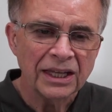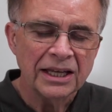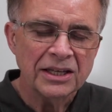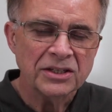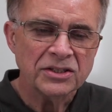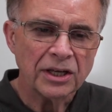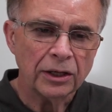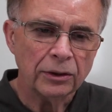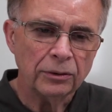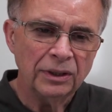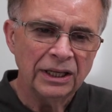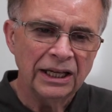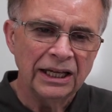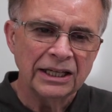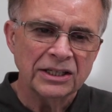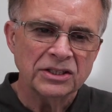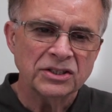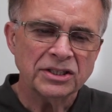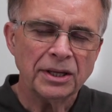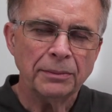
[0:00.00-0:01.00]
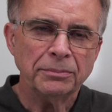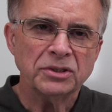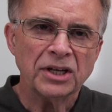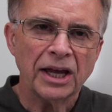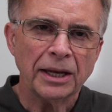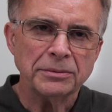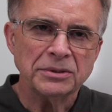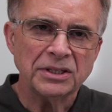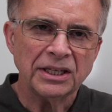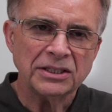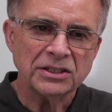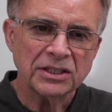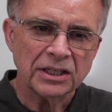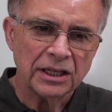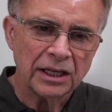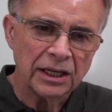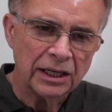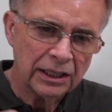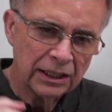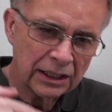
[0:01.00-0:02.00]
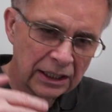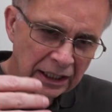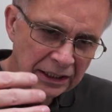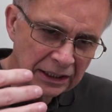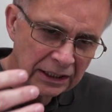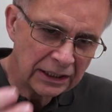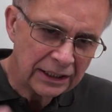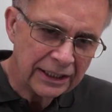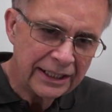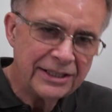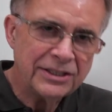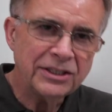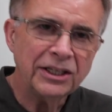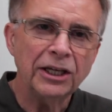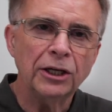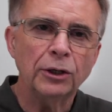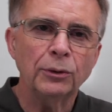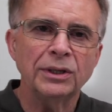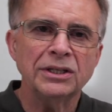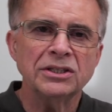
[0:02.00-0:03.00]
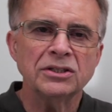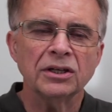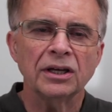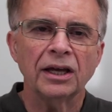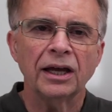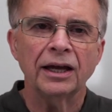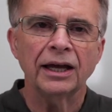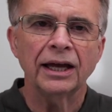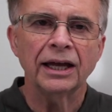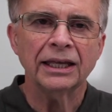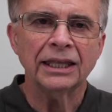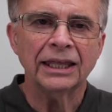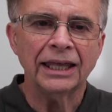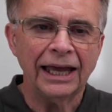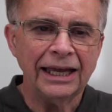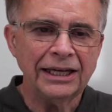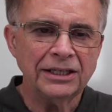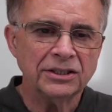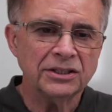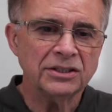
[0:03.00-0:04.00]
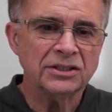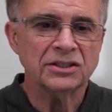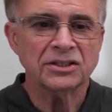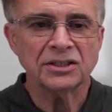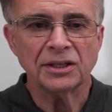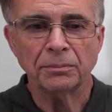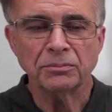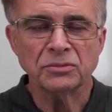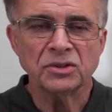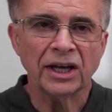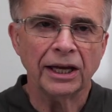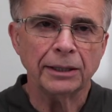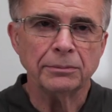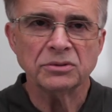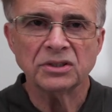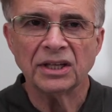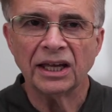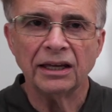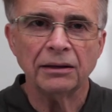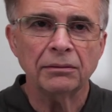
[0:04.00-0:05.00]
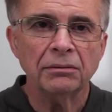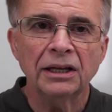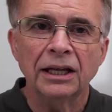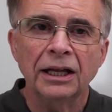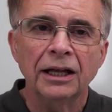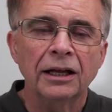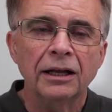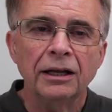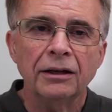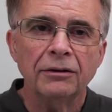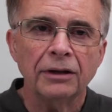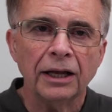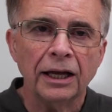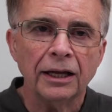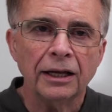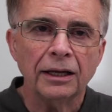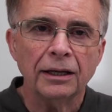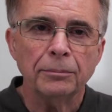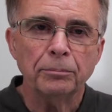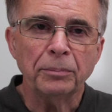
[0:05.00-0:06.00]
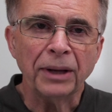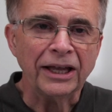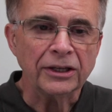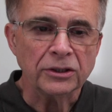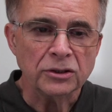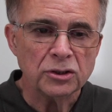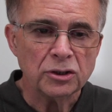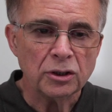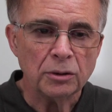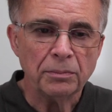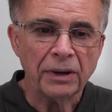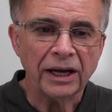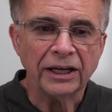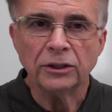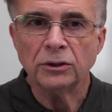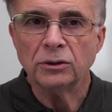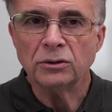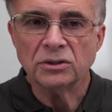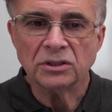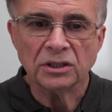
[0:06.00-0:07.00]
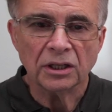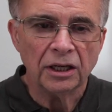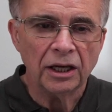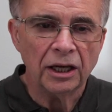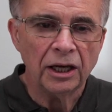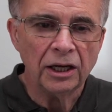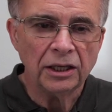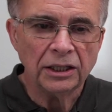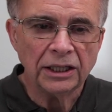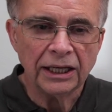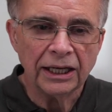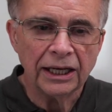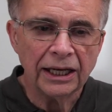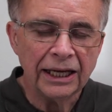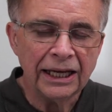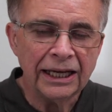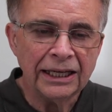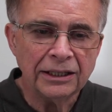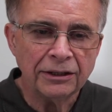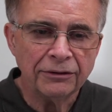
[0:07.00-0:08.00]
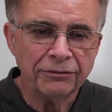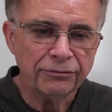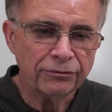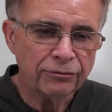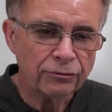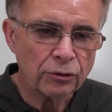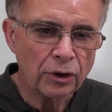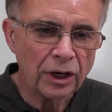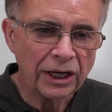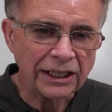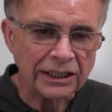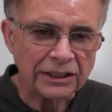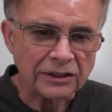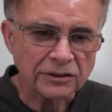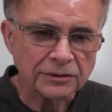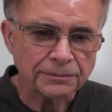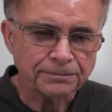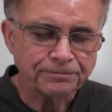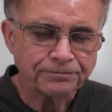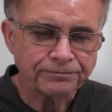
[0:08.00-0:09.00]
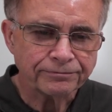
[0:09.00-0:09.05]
So sometimes these are kind of leading you into a cadence, sometimes they're patterns you might use earlier in a phrase.